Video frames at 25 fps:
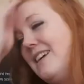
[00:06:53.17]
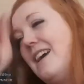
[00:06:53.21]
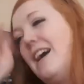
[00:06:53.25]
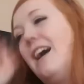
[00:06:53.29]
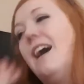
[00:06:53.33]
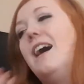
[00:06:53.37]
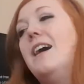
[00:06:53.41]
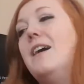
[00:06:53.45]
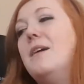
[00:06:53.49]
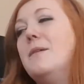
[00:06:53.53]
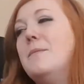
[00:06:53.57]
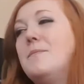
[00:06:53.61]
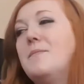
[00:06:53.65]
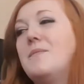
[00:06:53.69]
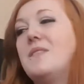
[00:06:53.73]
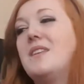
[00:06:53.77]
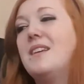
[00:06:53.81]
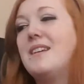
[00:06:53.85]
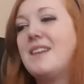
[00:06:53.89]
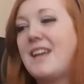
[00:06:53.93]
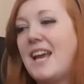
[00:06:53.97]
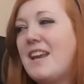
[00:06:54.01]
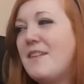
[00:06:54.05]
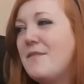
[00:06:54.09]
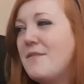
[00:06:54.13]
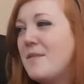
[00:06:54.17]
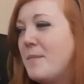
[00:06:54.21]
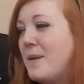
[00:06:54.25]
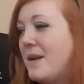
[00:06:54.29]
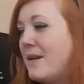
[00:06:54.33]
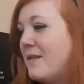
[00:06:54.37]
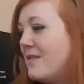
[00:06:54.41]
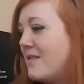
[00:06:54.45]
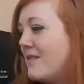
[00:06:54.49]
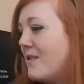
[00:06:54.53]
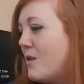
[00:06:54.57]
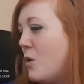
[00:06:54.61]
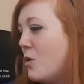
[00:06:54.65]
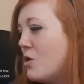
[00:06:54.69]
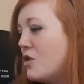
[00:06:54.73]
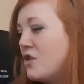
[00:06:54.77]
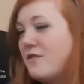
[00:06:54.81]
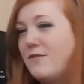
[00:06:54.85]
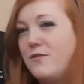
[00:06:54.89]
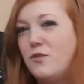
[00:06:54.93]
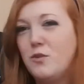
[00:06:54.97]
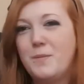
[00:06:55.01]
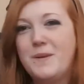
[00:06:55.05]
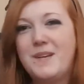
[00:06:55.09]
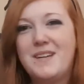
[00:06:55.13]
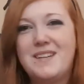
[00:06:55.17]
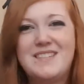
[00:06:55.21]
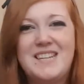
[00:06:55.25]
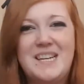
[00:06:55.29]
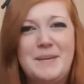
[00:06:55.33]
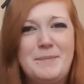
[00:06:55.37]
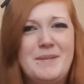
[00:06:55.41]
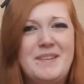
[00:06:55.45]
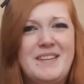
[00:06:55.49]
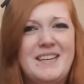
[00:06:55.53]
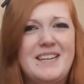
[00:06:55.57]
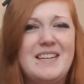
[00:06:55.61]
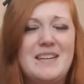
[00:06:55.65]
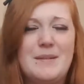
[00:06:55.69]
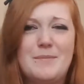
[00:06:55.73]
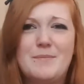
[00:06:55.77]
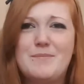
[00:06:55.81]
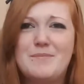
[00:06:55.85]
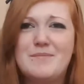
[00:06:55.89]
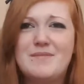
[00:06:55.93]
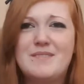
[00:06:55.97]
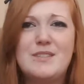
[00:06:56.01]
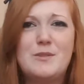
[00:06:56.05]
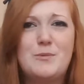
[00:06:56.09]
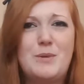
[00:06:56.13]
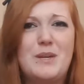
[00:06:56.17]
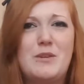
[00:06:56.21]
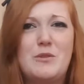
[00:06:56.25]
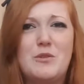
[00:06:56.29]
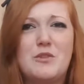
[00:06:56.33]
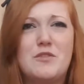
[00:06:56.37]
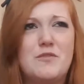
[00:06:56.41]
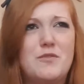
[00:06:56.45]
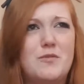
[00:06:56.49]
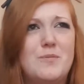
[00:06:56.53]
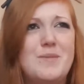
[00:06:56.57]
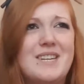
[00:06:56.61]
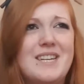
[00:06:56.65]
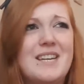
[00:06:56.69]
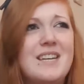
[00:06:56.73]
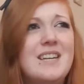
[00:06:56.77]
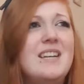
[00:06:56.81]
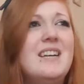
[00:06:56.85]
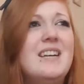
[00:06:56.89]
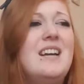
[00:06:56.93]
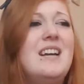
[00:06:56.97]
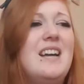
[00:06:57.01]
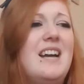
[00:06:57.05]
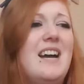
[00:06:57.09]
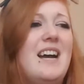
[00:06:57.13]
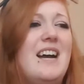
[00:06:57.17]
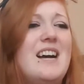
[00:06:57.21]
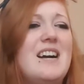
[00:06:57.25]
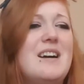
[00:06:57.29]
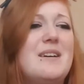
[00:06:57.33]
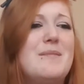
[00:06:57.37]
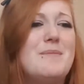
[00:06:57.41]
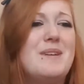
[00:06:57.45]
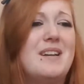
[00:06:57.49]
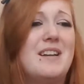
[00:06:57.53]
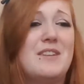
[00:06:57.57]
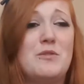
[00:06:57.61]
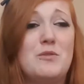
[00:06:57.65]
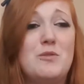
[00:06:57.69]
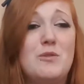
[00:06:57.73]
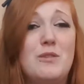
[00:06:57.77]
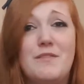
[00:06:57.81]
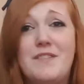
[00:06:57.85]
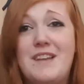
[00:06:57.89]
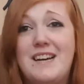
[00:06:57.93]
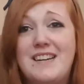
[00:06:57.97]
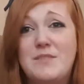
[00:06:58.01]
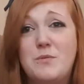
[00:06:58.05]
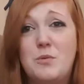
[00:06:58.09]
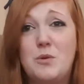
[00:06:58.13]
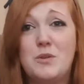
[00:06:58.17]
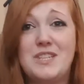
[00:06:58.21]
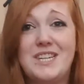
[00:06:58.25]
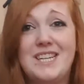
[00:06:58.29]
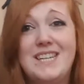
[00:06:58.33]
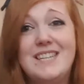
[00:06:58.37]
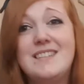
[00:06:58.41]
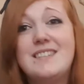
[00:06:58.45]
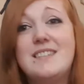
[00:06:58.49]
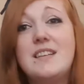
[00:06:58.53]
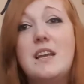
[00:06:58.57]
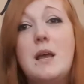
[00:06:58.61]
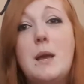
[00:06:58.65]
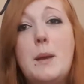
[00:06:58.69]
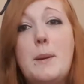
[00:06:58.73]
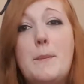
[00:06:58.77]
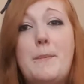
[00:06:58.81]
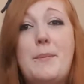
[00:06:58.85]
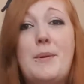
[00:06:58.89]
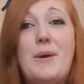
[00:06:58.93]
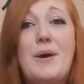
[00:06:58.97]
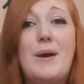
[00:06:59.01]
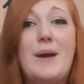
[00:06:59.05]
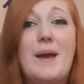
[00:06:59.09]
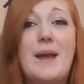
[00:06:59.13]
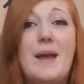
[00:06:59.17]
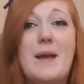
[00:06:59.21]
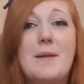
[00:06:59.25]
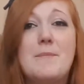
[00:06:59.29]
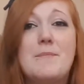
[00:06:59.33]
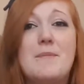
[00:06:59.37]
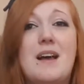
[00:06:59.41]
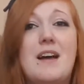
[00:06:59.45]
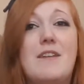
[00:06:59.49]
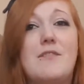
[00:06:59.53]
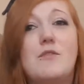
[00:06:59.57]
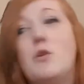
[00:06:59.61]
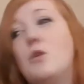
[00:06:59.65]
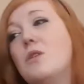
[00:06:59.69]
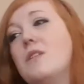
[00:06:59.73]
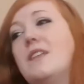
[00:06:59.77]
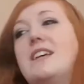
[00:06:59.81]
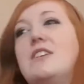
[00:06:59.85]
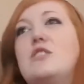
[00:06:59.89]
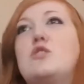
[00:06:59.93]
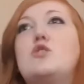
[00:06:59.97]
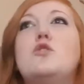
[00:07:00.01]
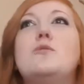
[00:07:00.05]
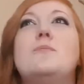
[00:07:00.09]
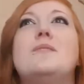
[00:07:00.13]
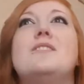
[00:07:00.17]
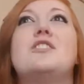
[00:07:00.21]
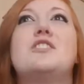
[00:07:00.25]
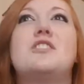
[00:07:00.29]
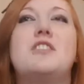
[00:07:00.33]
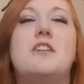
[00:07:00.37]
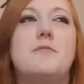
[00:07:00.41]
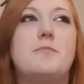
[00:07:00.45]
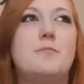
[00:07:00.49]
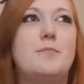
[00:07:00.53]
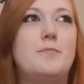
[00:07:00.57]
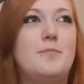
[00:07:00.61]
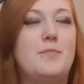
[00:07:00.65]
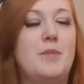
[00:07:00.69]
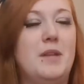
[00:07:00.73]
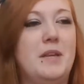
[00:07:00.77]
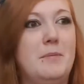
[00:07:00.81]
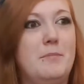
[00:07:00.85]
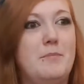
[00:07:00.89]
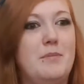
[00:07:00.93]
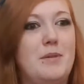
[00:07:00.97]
Kind of a bit claustrophobia type of thing. I'm quite claustrophobic, and I don't know if that's what it is, but I've got like so much stuff like